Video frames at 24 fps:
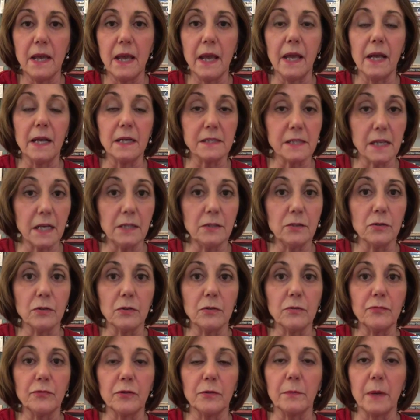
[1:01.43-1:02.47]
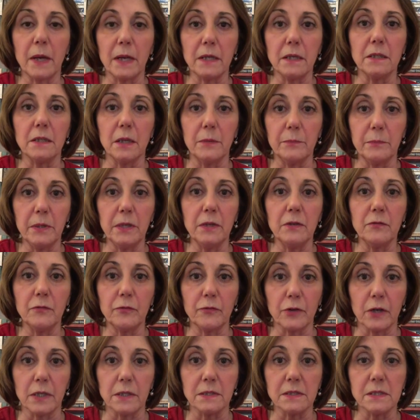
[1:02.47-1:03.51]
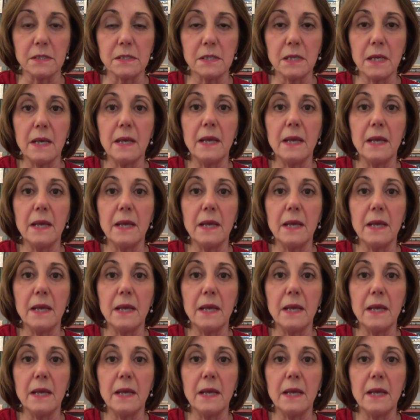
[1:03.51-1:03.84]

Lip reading: As I learned from my Colombian friends,